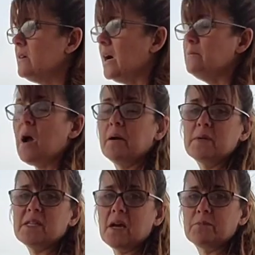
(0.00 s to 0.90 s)
I'm
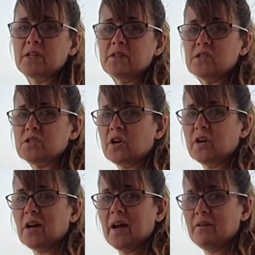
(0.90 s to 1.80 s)
attempting to
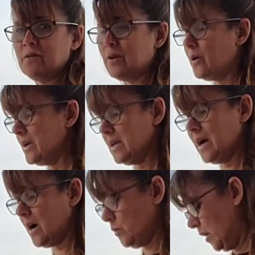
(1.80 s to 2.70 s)
start. I have no idea
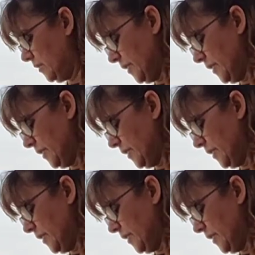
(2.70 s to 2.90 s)
how well